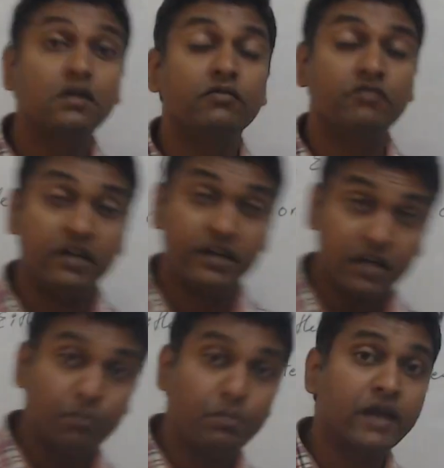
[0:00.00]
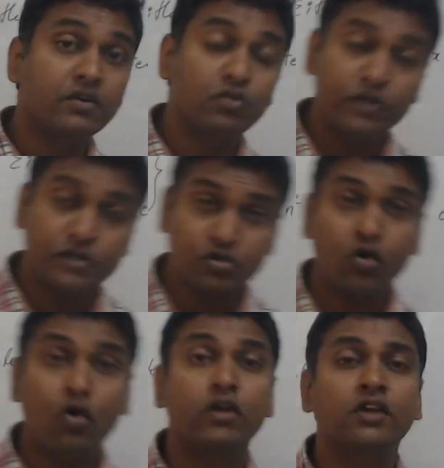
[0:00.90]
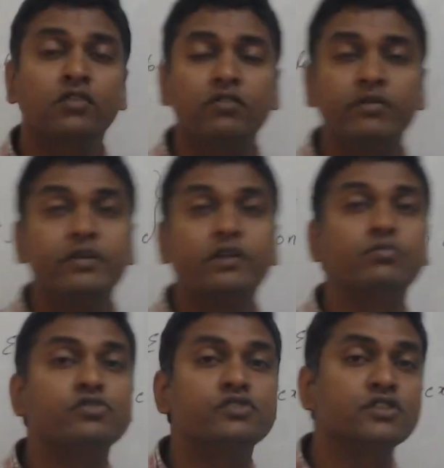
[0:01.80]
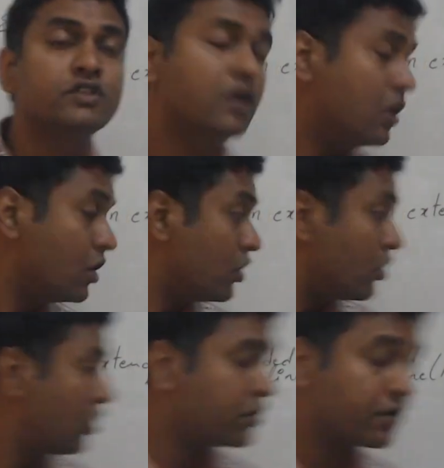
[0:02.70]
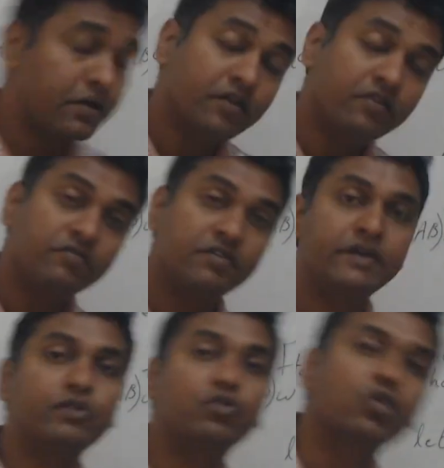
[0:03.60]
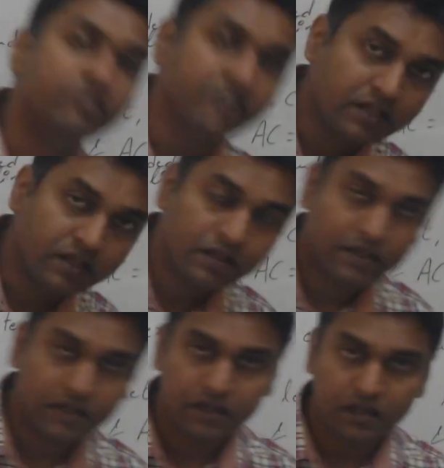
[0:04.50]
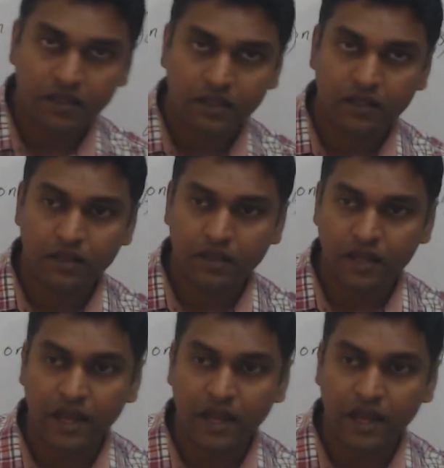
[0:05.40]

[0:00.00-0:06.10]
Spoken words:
Will it come back to its equilibrium position, or will it go away and